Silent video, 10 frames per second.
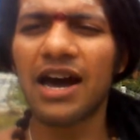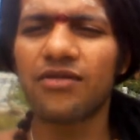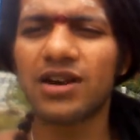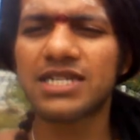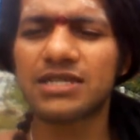I have
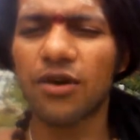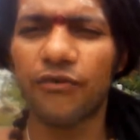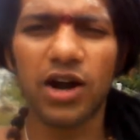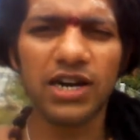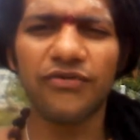got
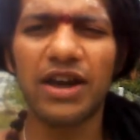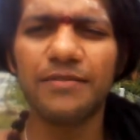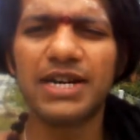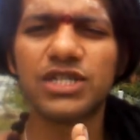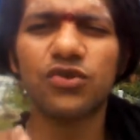45
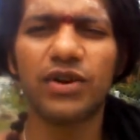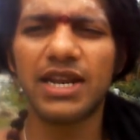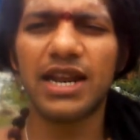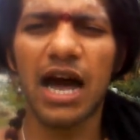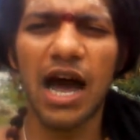minutes to
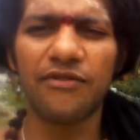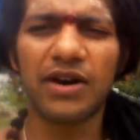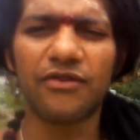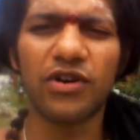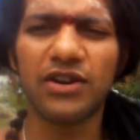1.5
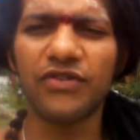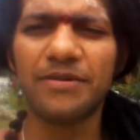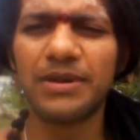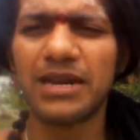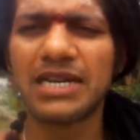hour.
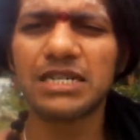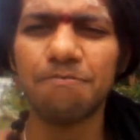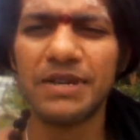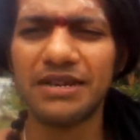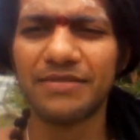45 minutes
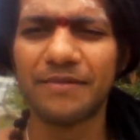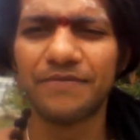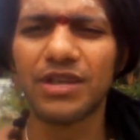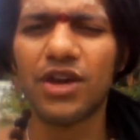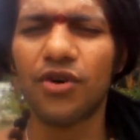minimum.
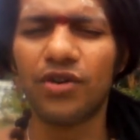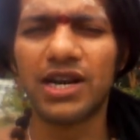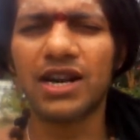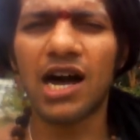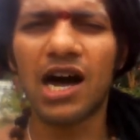
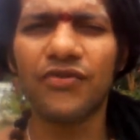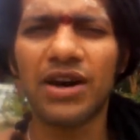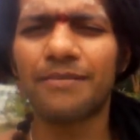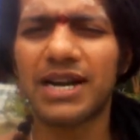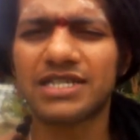1.5
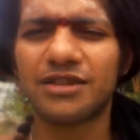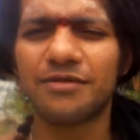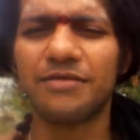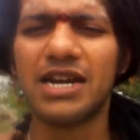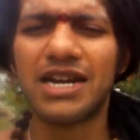hour
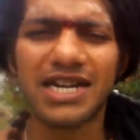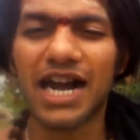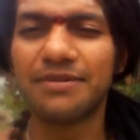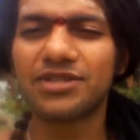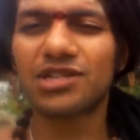maximum.
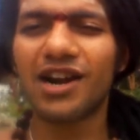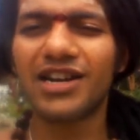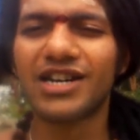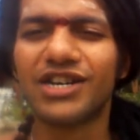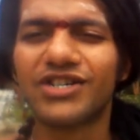Time
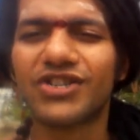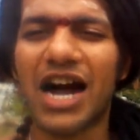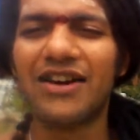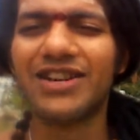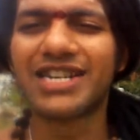slot. So
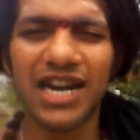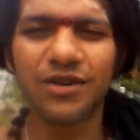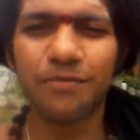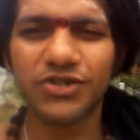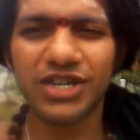I will try
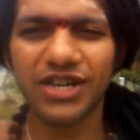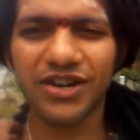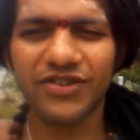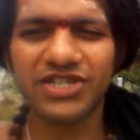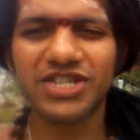to push in
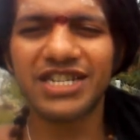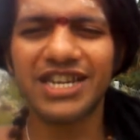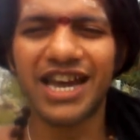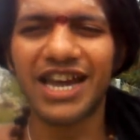your question.